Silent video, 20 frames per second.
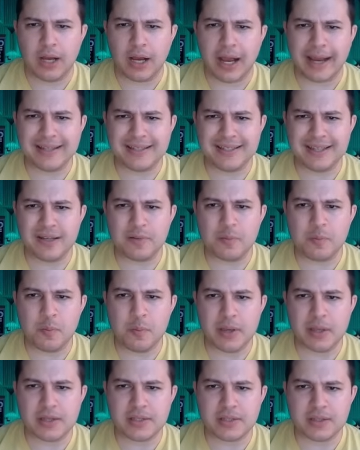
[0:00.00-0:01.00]
I did
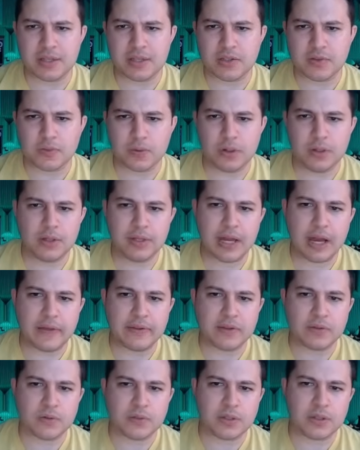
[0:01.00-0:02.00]
miss this one. Yeah,
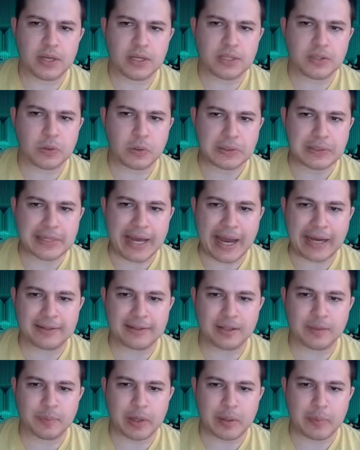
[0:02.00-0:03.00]
this was a nice little
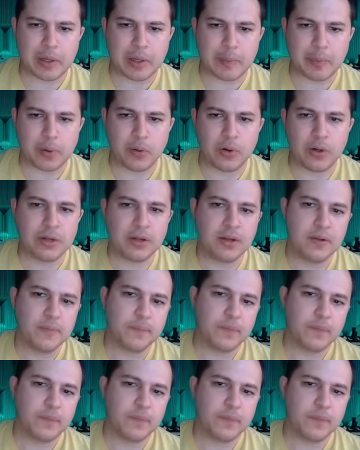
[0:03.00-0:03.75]
tactic by my opponent.